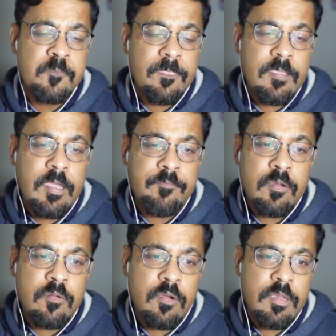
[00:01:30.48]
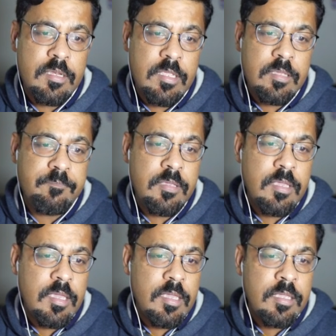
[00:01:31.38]
I will call an
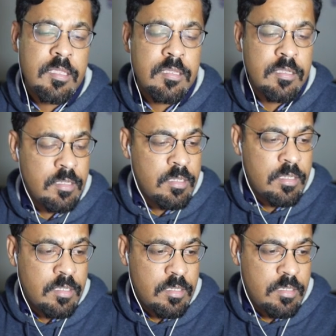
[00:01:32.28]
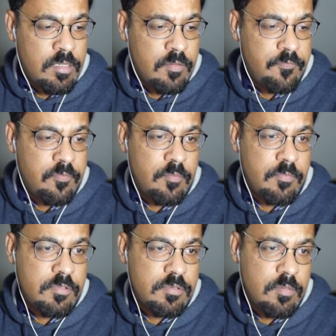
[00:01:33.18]
API from a
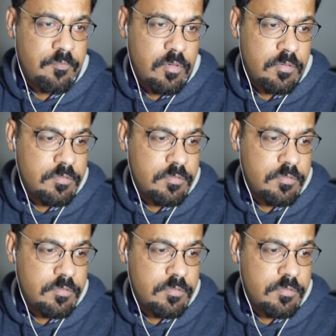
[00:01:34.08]
SharePoint.